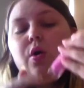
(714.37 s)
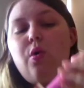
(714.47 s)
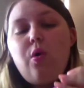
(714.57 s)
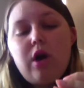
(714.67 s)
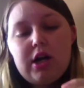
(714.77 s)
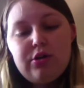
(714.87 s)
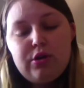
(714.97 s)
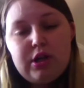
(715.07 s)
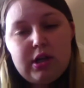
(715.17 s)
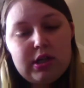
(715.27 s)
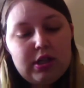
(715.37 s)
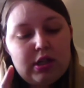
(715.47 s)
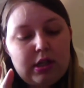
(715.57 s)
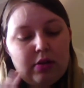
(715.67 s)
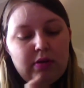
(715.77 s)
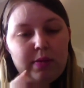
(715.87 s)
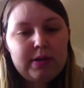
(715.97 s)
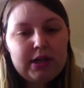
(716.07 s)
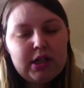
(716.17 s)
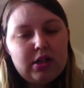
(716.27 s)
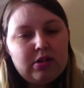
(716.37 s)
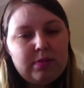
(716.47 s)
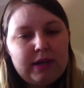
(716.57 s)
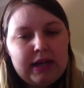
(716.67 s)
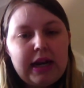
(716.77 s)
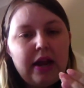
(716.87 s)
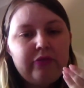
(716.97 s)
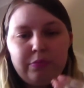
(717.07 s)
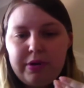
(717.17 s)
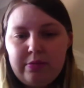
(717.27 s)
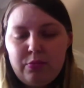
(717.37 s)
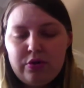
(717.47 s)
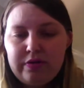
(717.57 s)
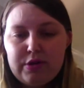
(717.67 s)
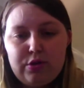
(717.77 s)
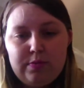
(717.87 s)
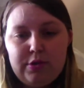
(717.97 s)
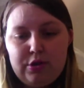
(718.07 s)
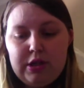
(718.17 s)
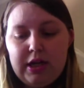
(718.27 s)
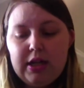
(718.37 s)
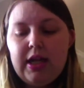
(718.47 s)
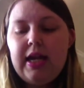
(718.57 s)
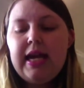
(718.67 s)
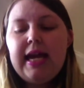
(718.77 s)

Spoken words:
or you could rub it in a little bit and have a bit of more of a subdued color.